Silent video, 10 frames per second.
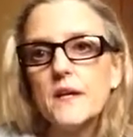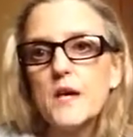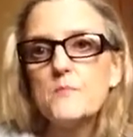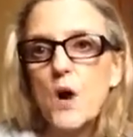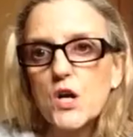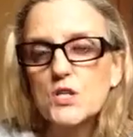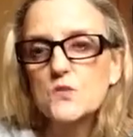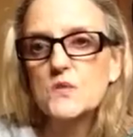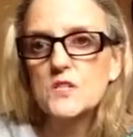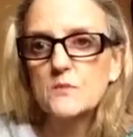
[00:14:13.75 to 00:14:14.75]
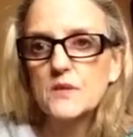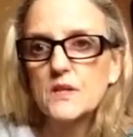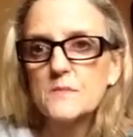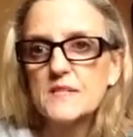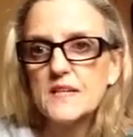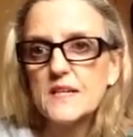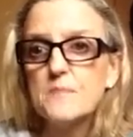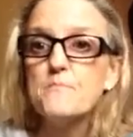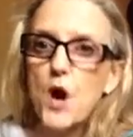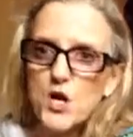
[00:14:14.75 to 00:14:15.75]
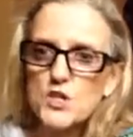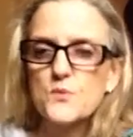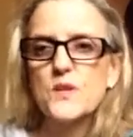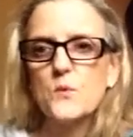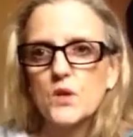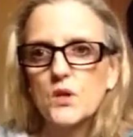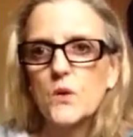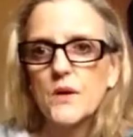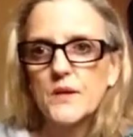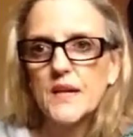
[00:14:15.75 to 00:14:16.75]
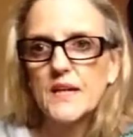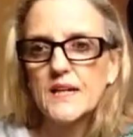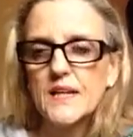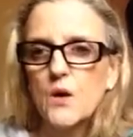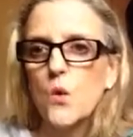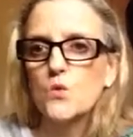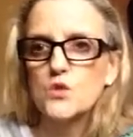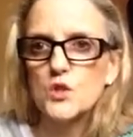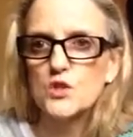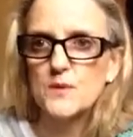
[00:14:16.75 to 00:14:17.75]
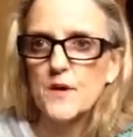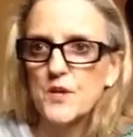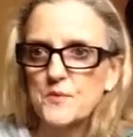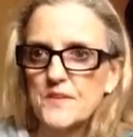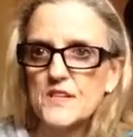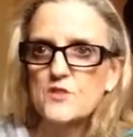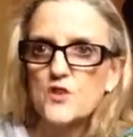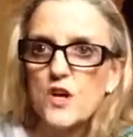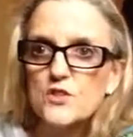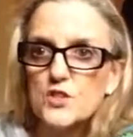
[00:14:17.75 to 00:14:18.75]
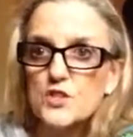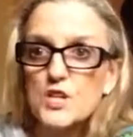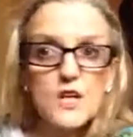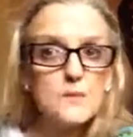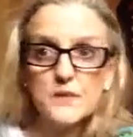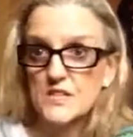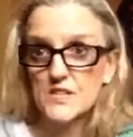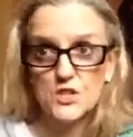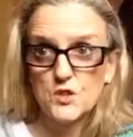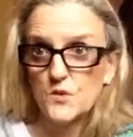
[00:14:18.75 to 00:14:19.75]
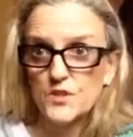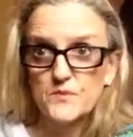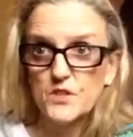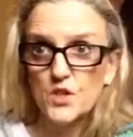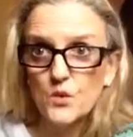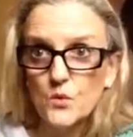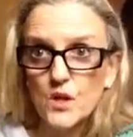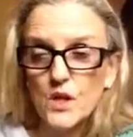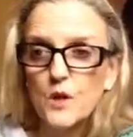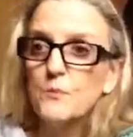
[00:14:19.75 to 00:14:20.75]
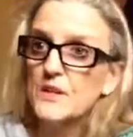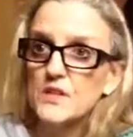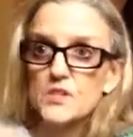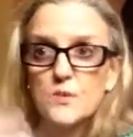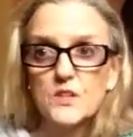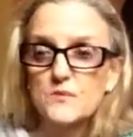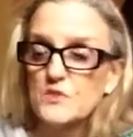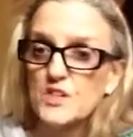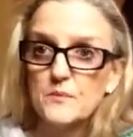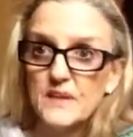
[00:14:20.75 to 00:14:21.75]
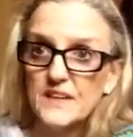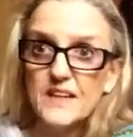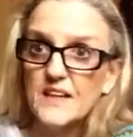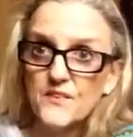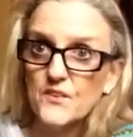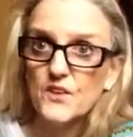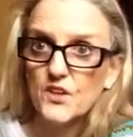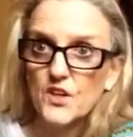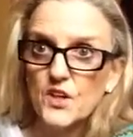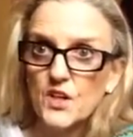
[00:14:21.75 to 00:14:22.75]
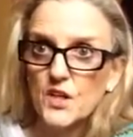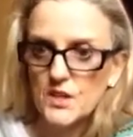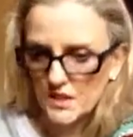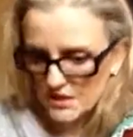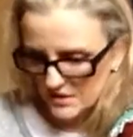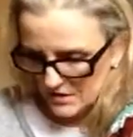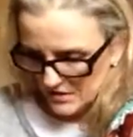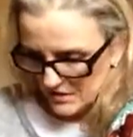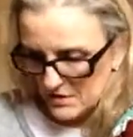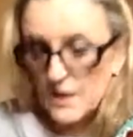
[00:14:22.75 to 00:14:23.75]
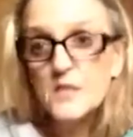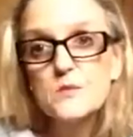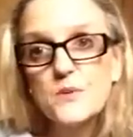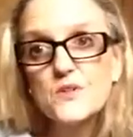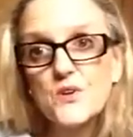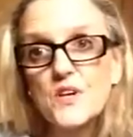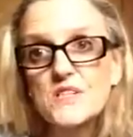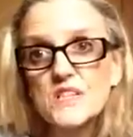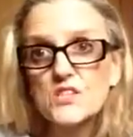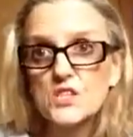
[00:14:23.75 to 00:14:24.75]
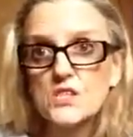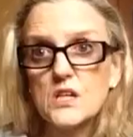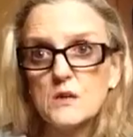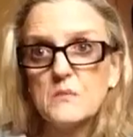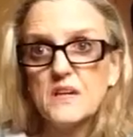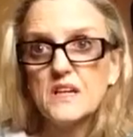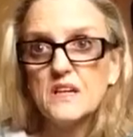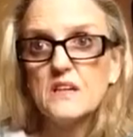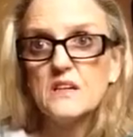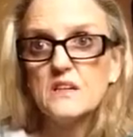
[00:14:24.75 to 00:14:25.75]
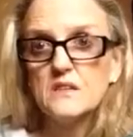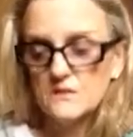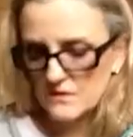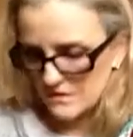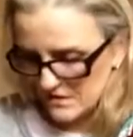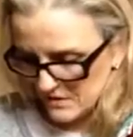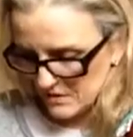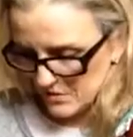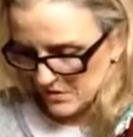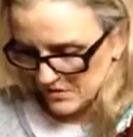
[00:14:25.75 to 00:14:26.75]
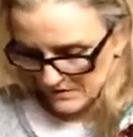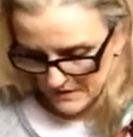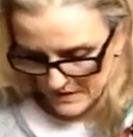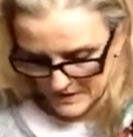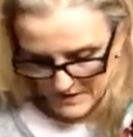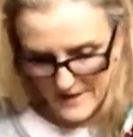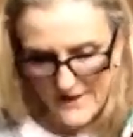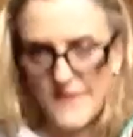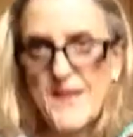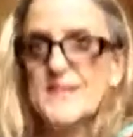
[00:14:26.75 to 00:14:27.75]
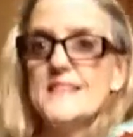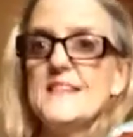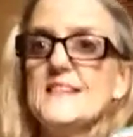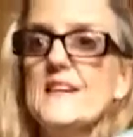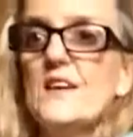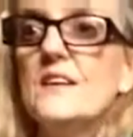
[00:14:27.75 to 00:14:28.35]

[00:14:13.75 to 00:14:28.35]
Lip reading: He barks when somebody comes in. He barks when they want to go out again. And he holds on to the bottom of their trousers because he doesn't want them to go. But he doesn't want them to come in either. He's a bit crazy, just like me. So, yeah, that's it.